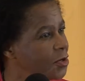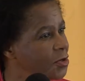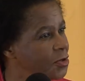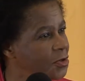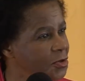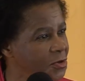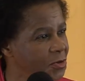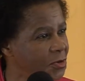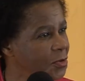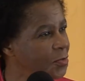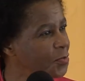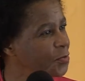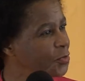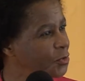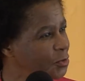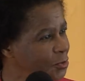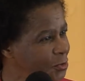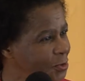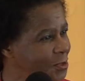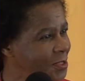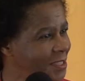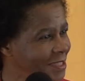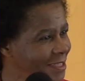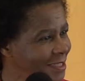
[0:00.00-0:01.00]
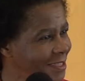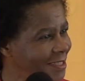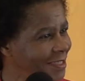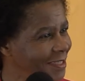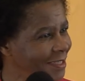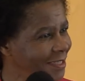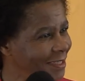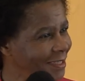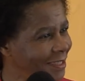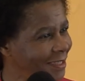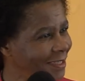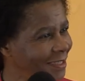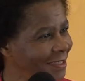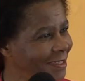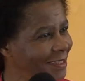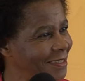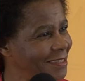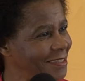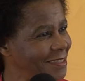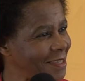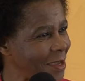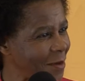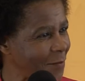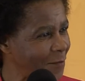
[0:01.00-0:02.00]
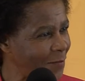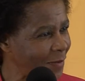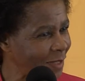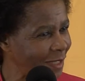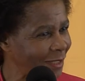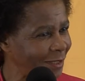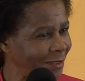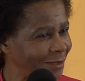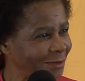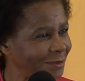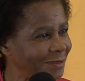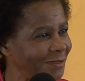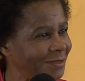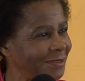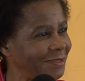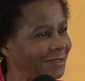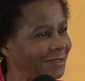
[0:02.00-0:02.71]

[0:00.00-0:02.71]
You know, beauty is about,